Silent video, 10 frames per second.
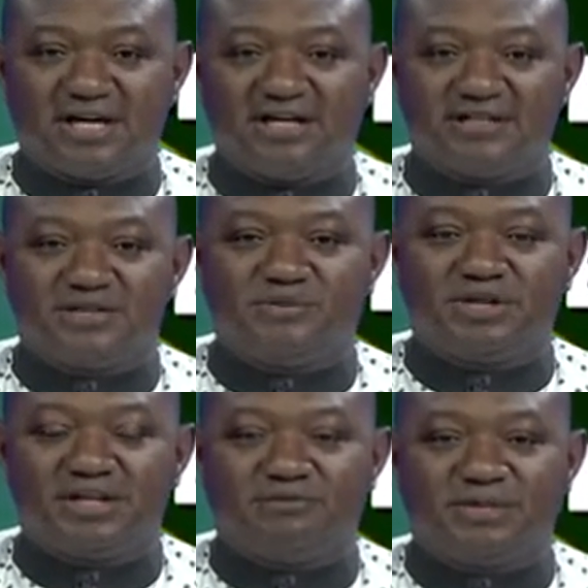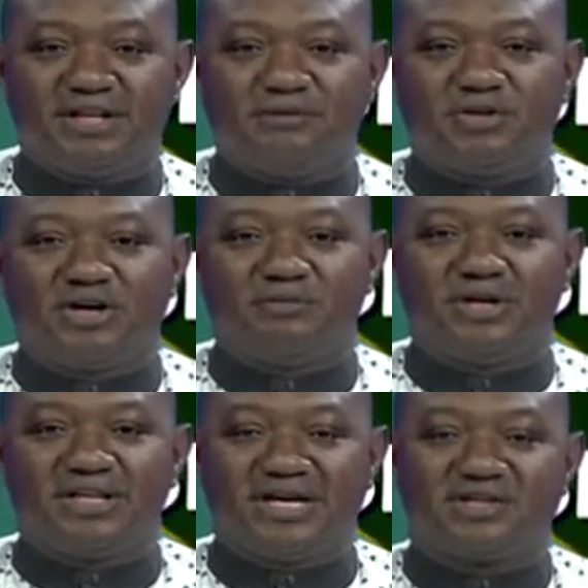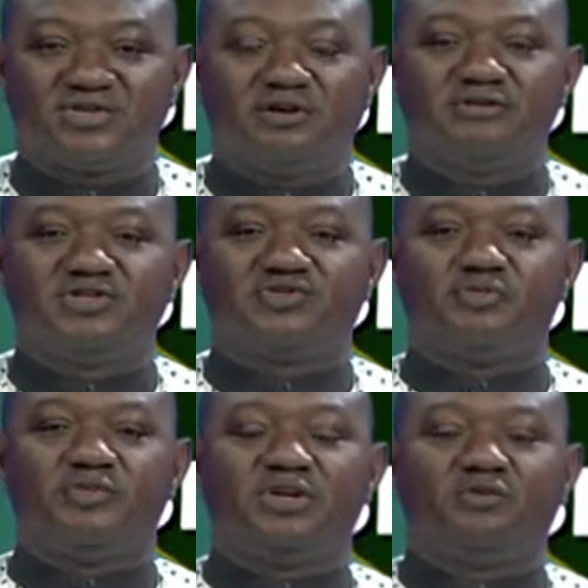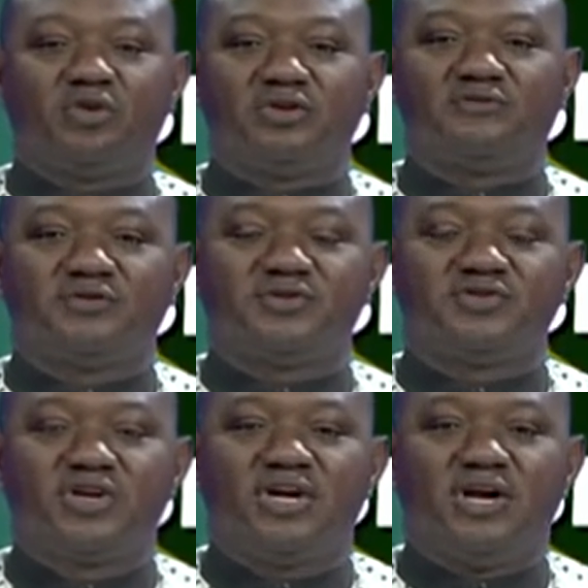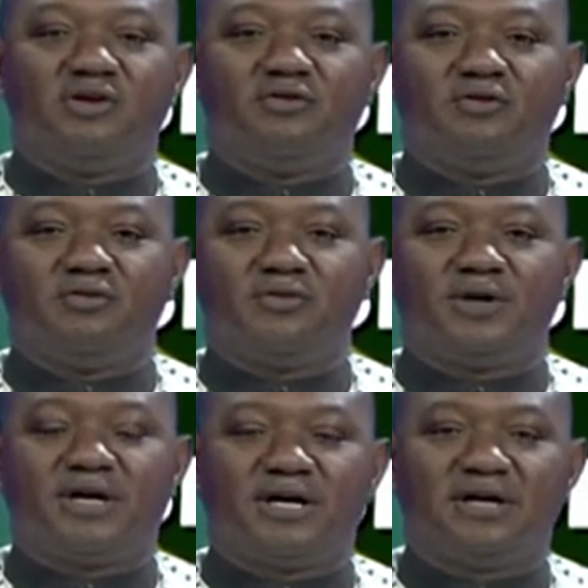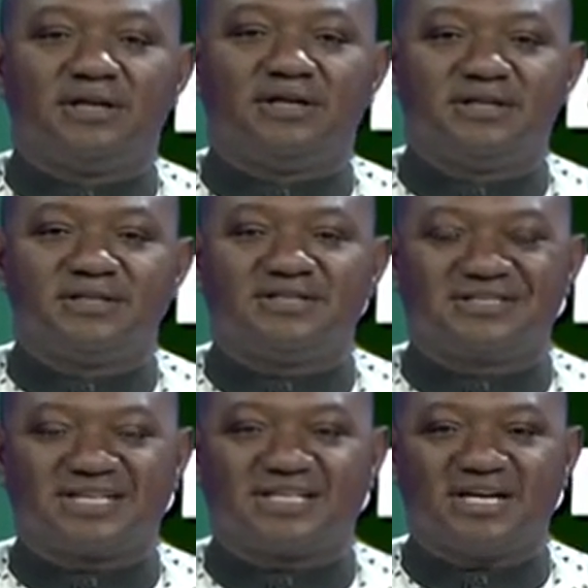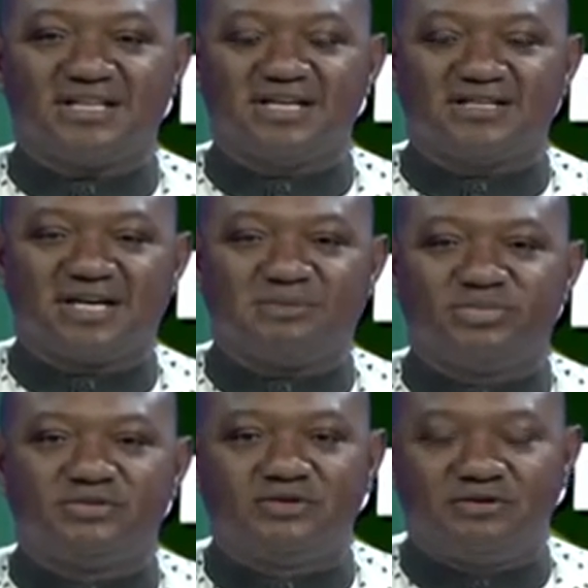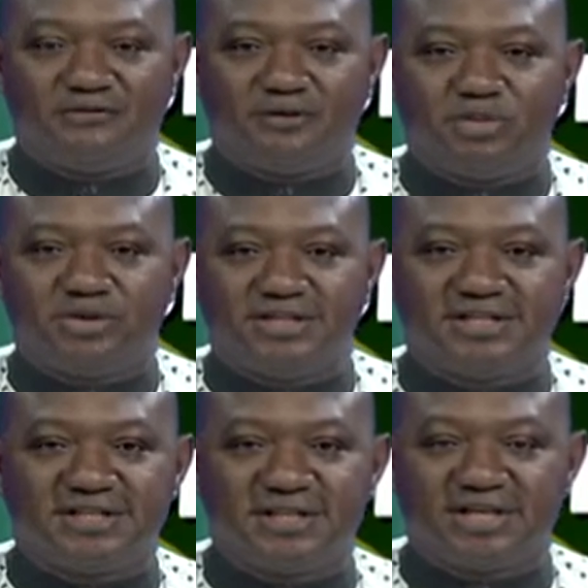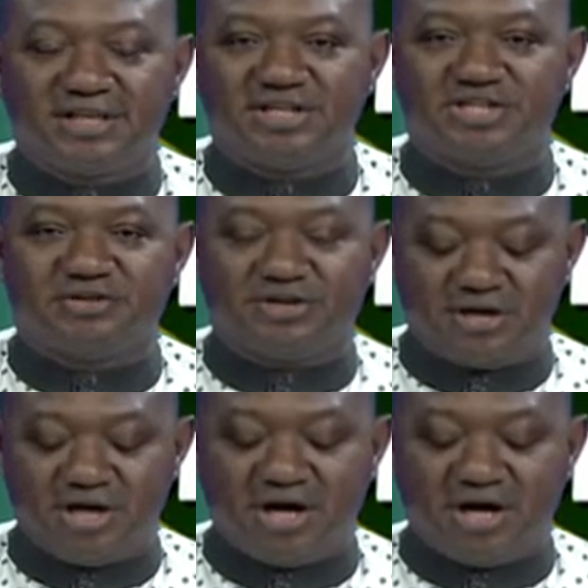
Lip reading: CP Damala Mohammed has always remained one of those who is a shining example for policing in Nigeria.